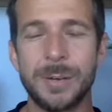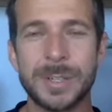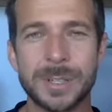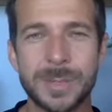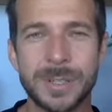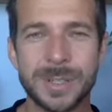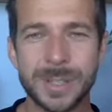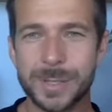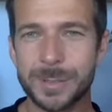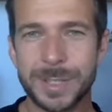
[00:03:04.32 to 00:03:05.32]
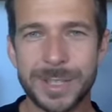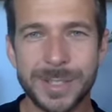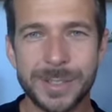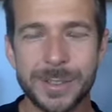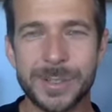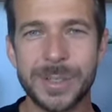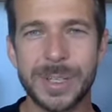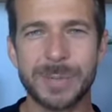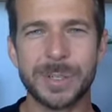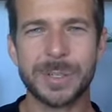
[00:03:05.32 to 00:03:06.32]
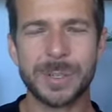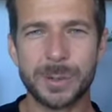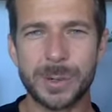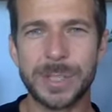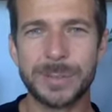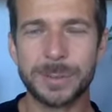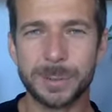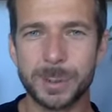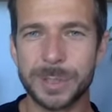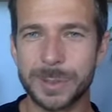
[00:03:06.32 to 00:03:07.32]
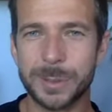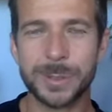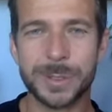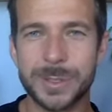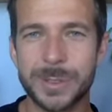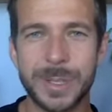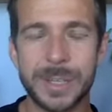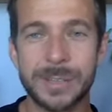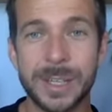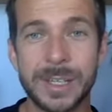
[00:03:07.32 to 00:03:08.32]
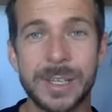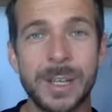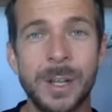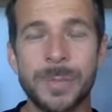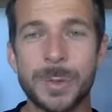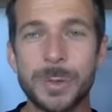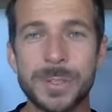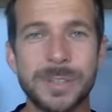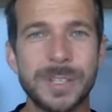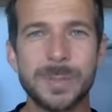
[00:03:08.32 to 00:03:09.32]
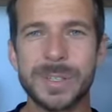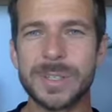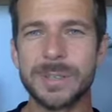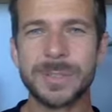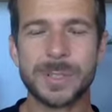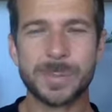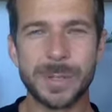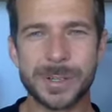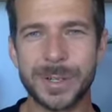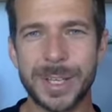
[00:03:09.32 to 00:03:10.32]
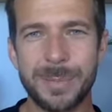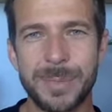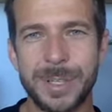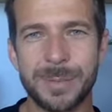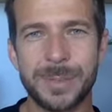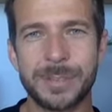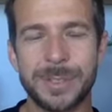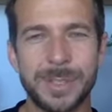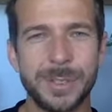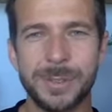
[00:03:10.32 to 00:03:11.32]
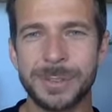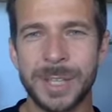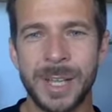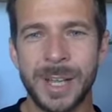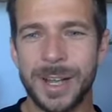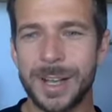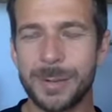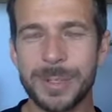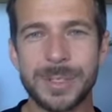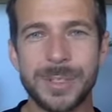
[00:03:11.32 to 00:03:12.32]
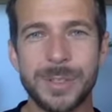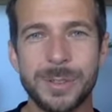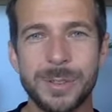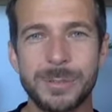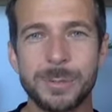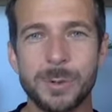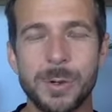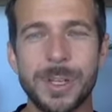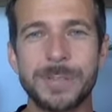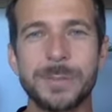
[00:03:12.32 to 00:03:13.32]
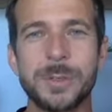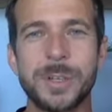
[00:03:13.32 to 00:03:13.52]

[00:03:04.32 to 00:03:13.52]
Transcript: which has been such a blessing to see. And we're so grateful for what the Lord is doing in that. Also, there's been something special happening among the youth. We see youth walking for